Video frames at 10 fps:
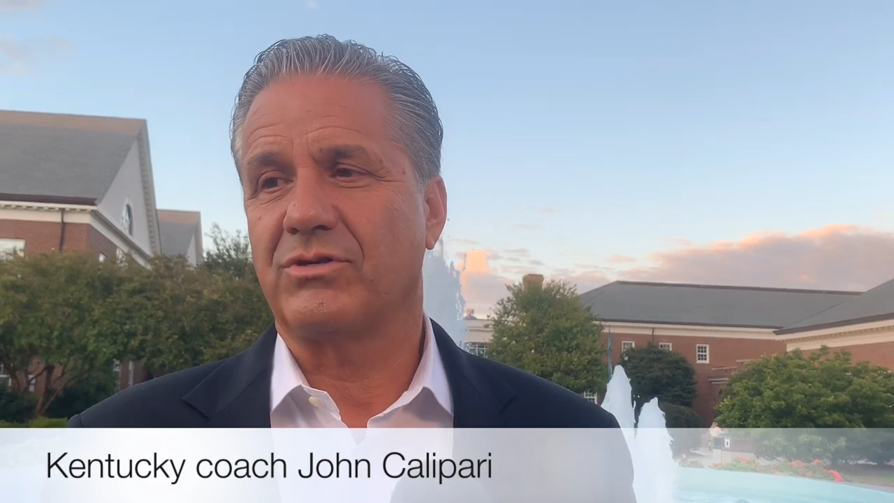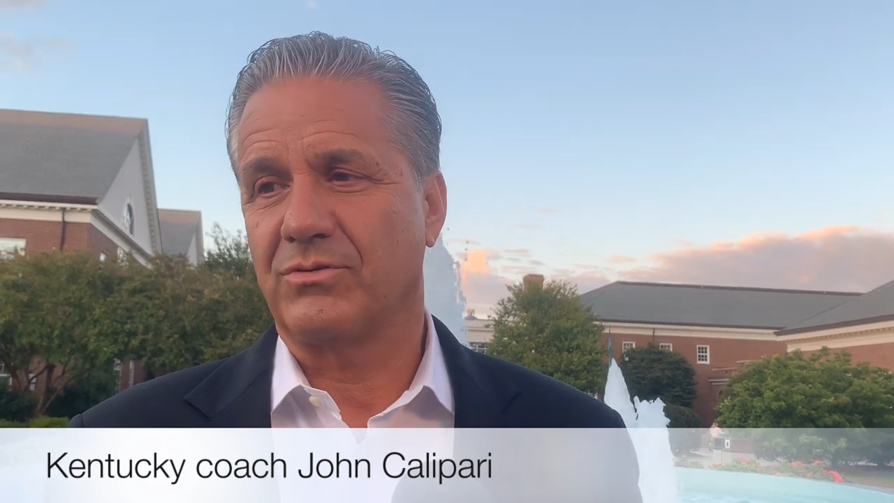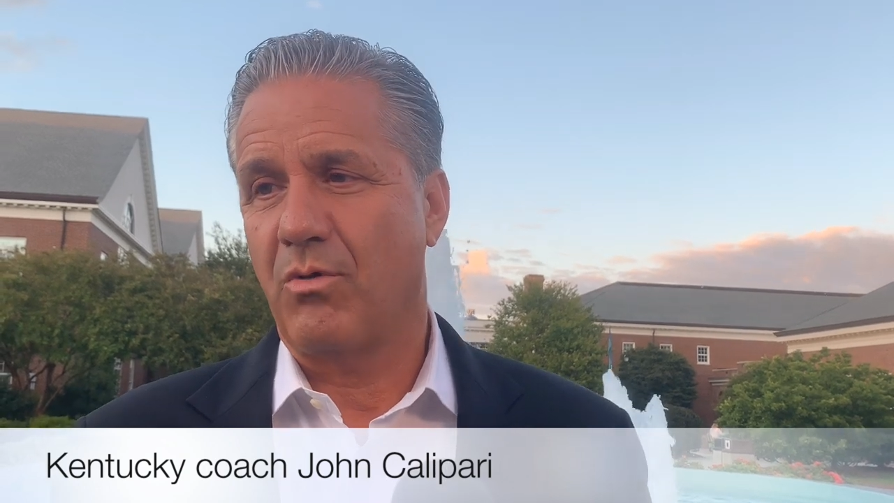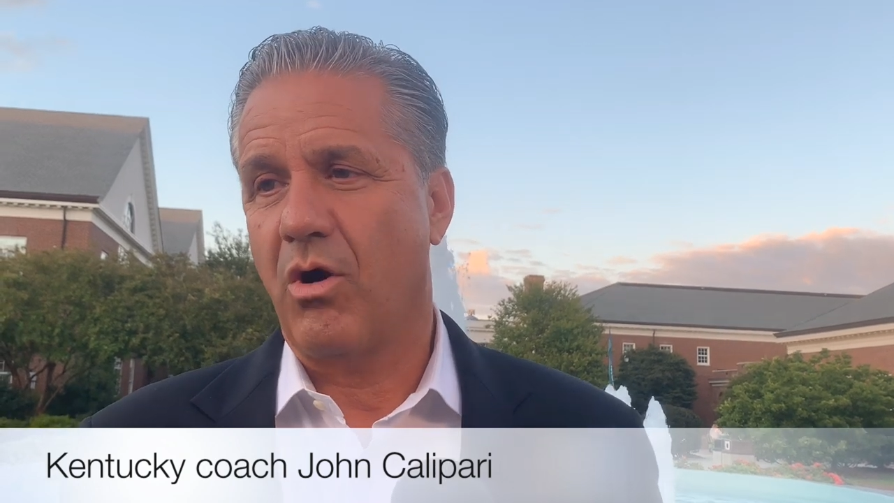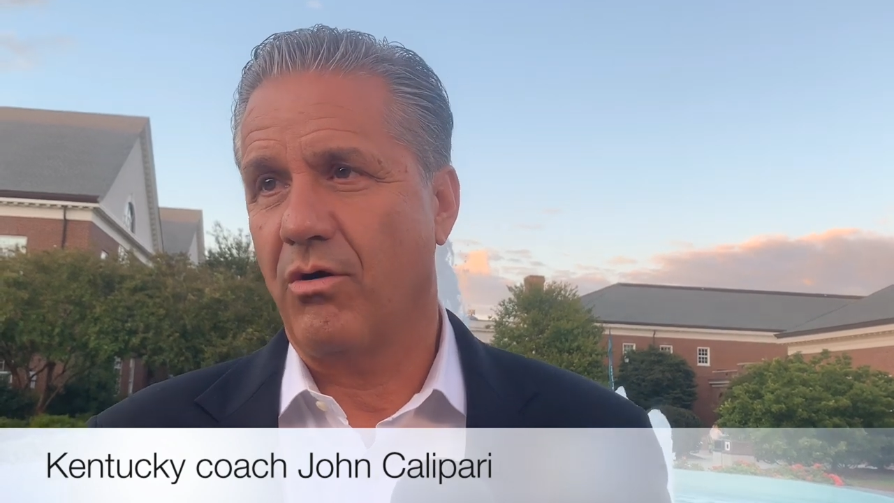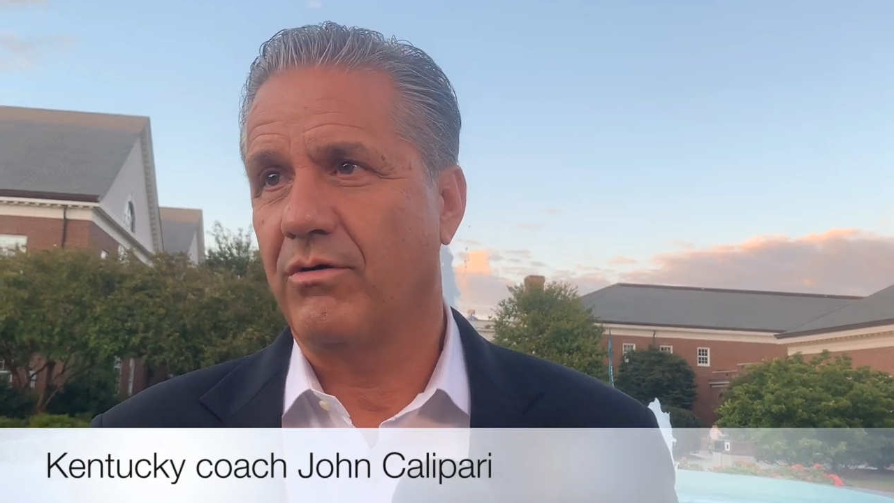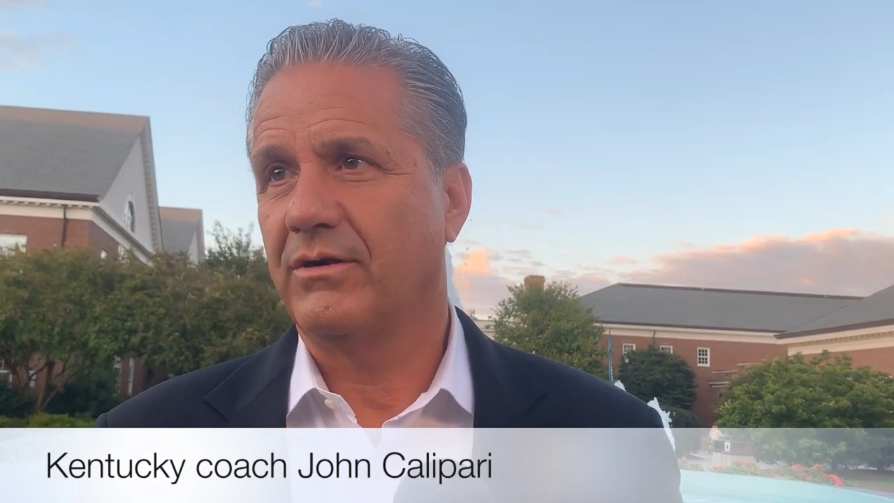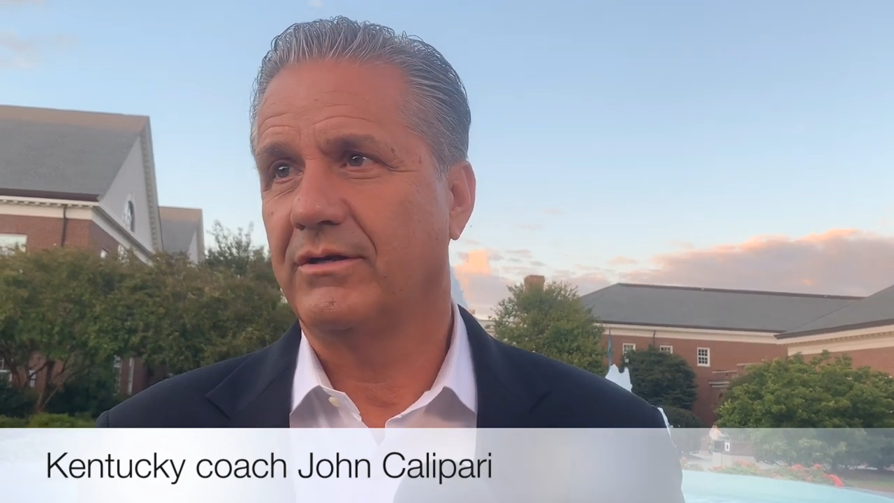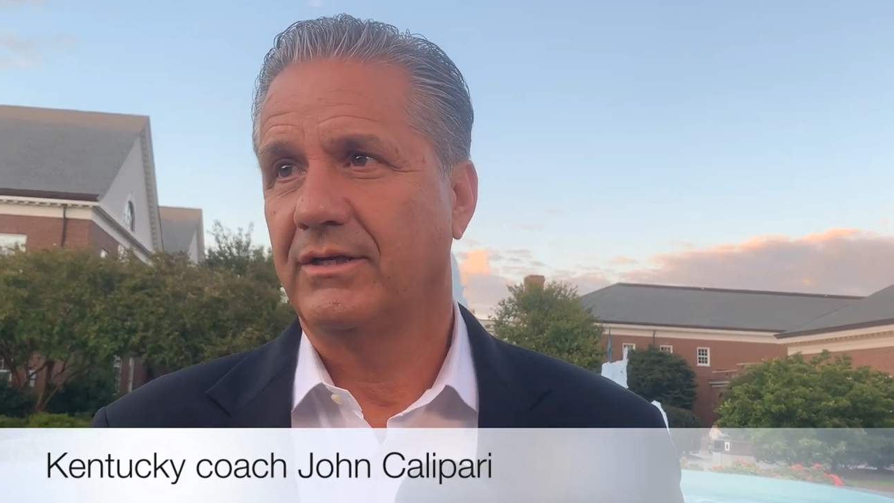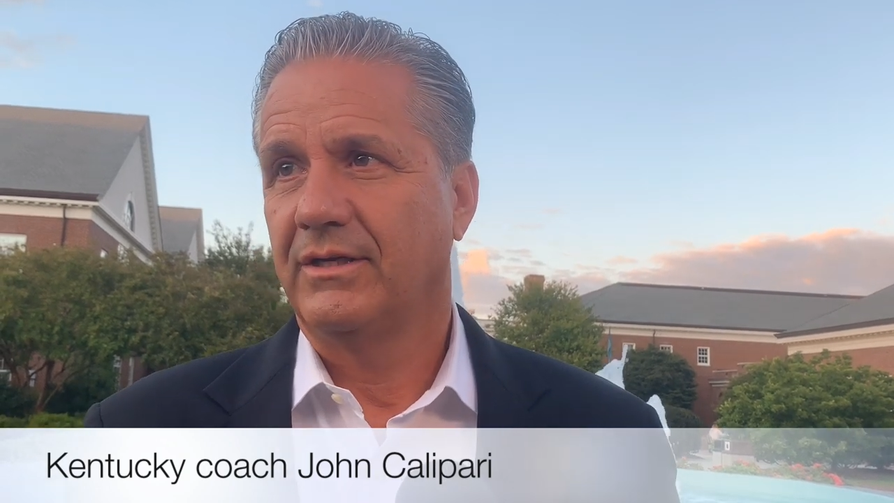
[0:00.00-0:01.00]
small,
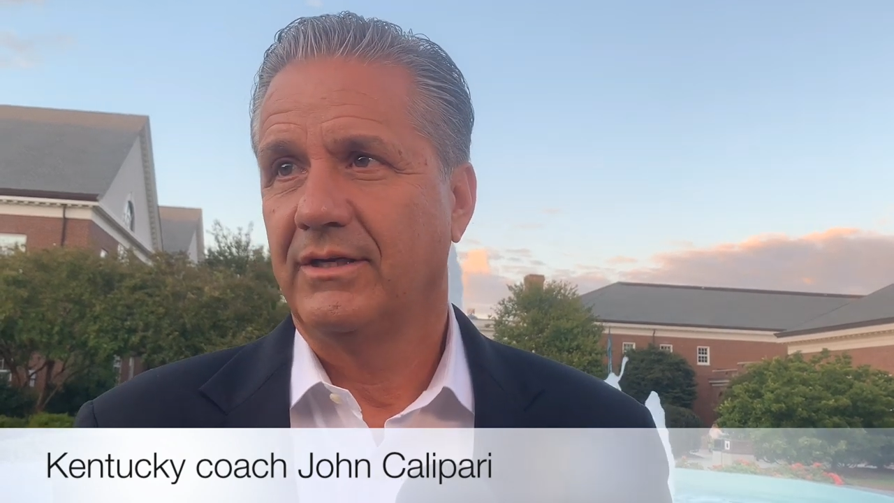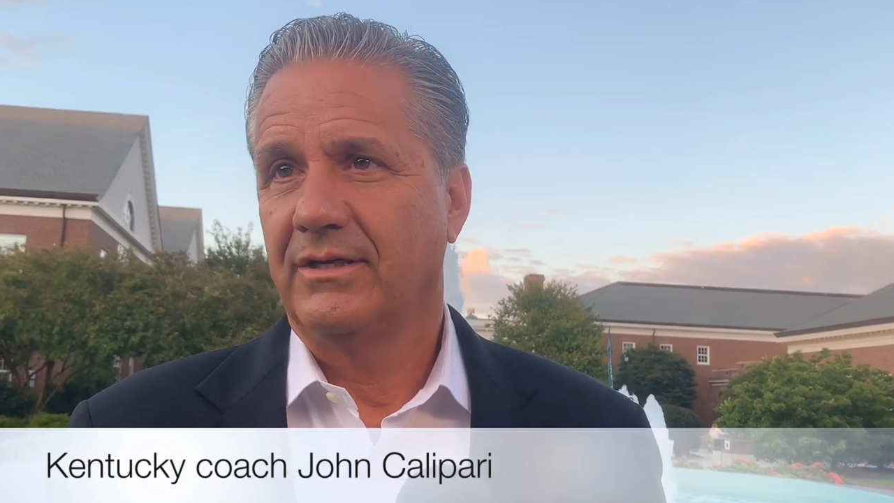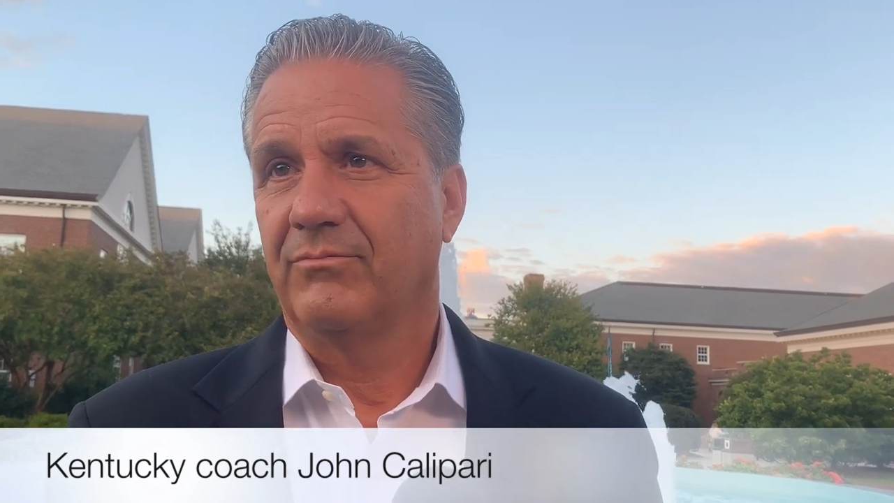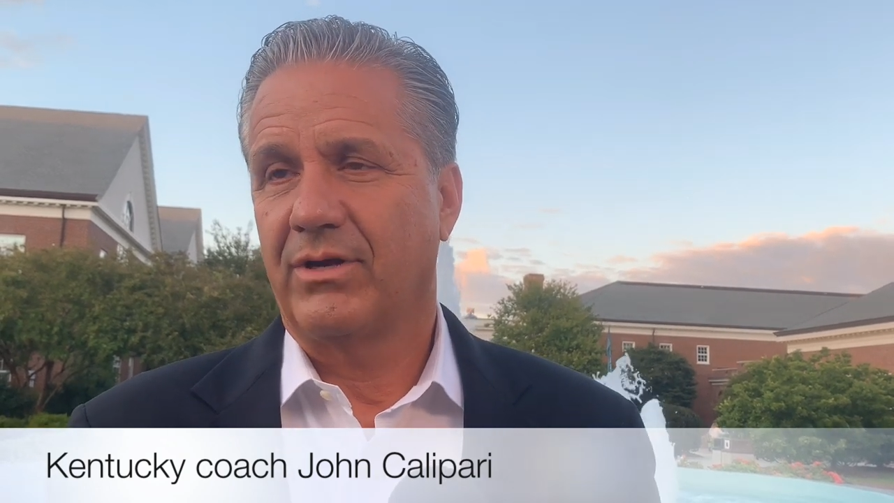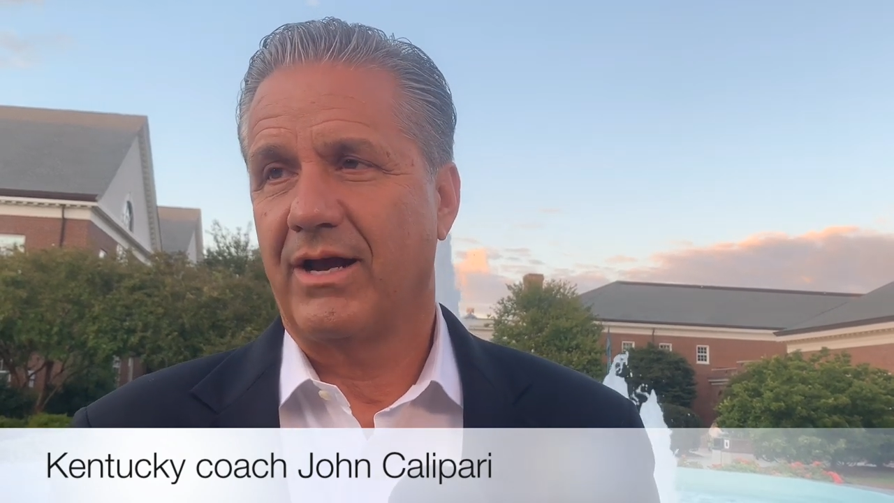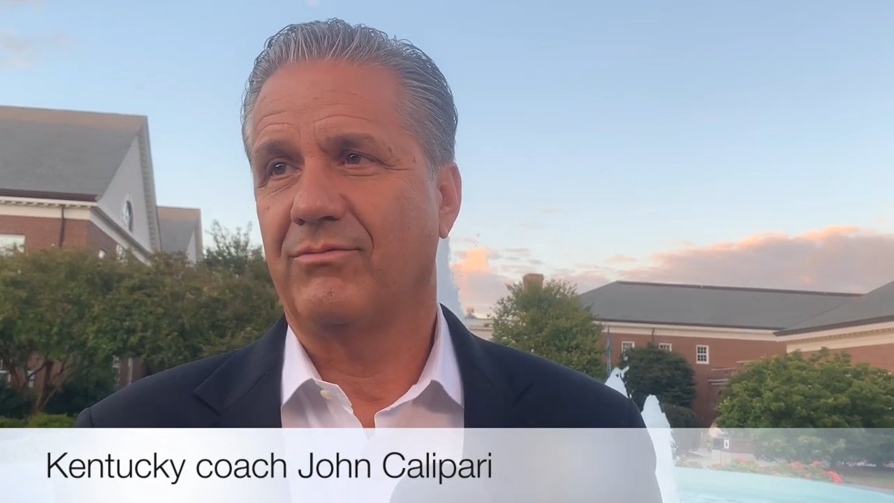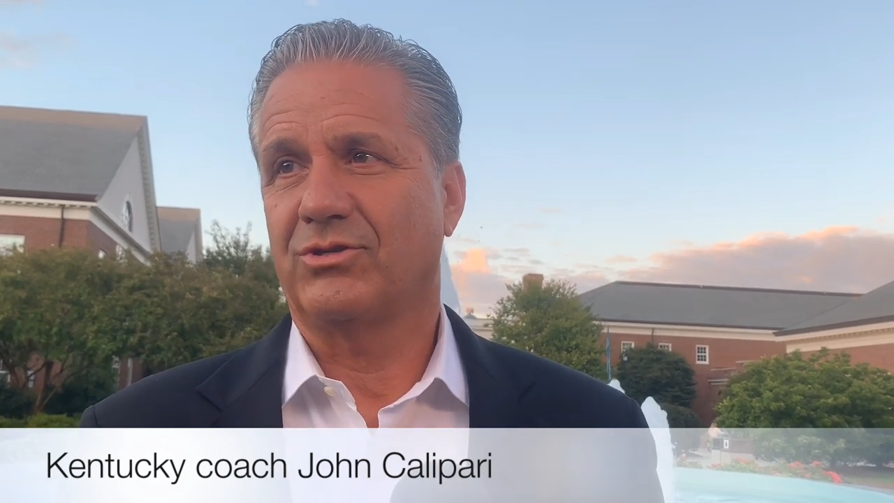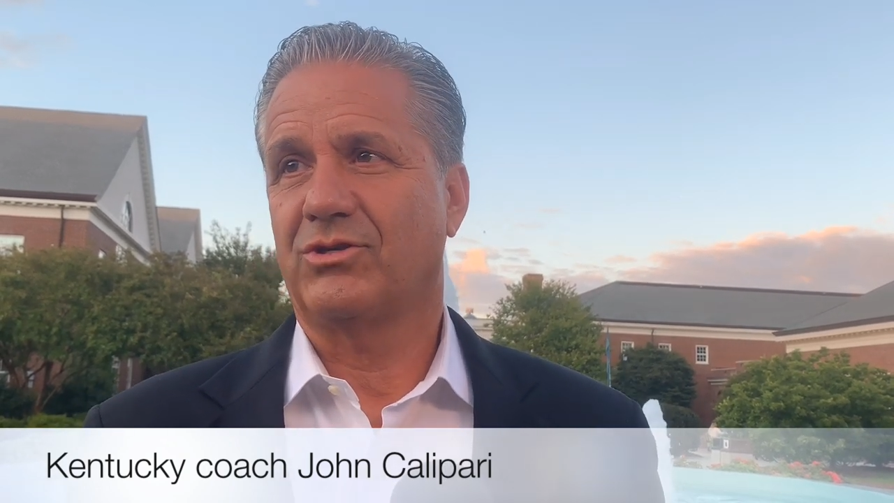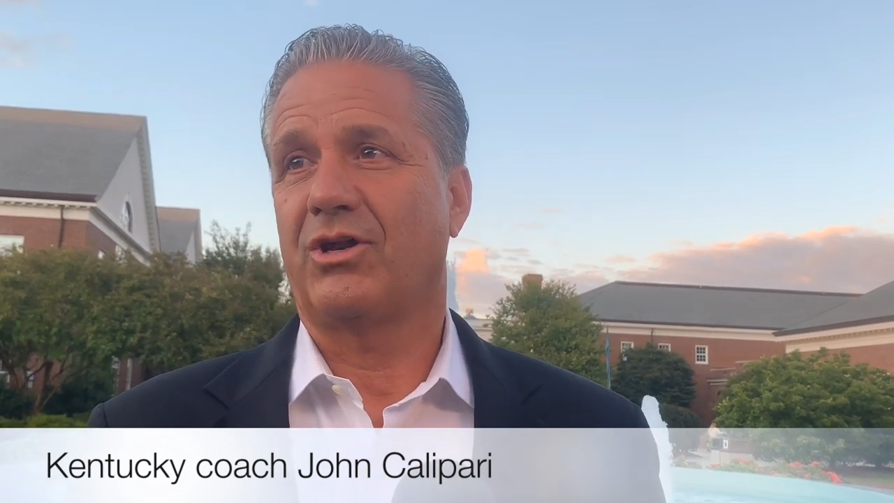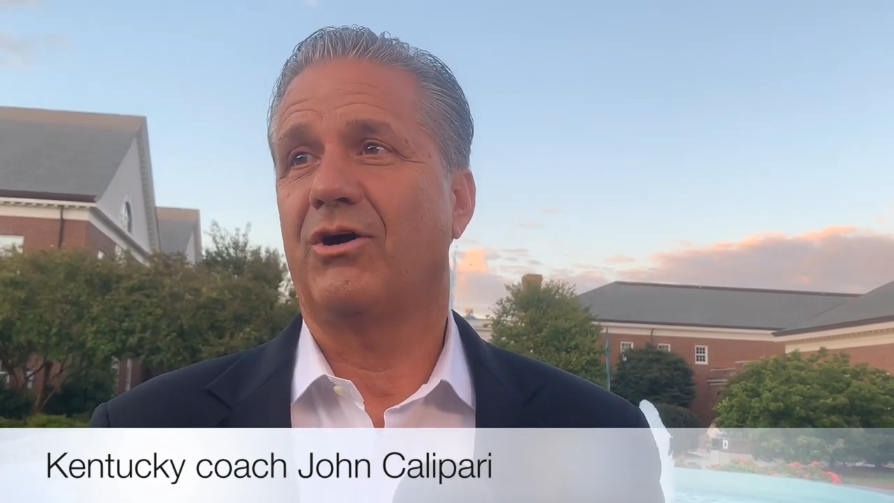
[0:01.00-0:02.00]
but I was
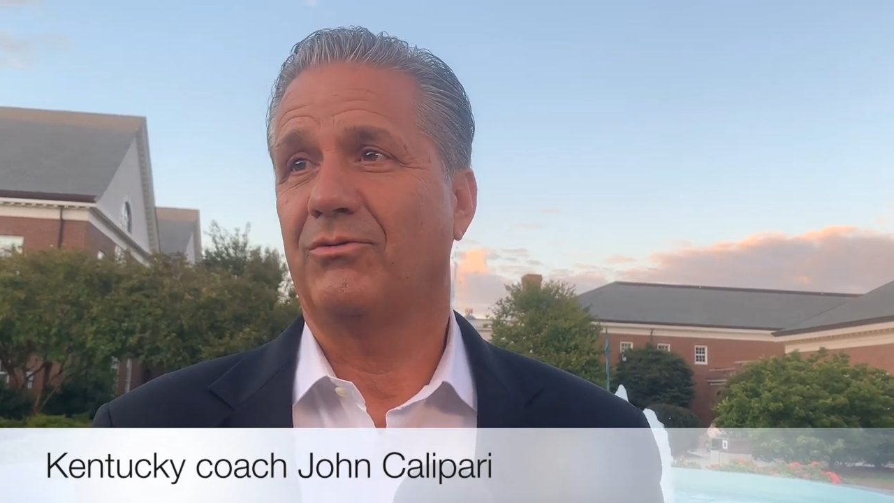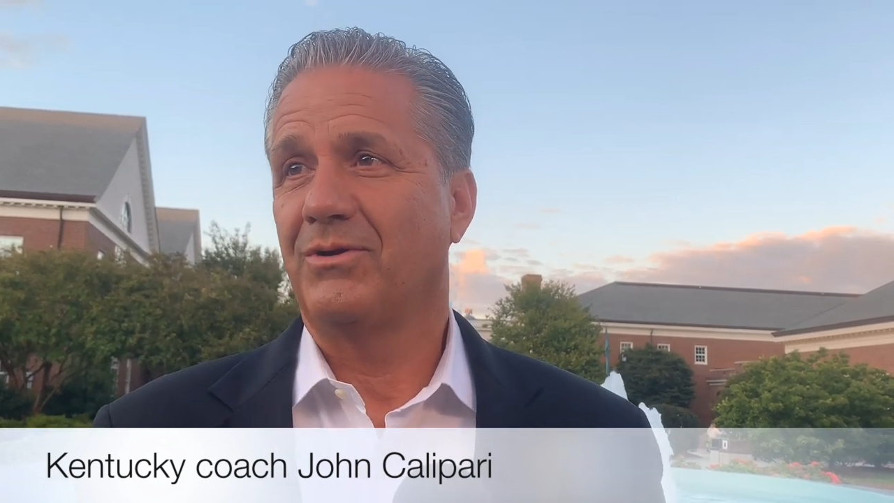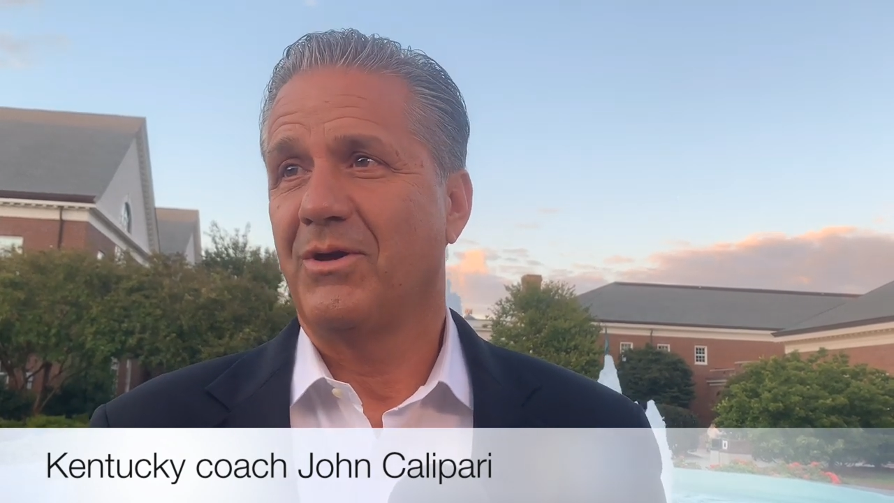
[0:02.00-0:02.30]
slow.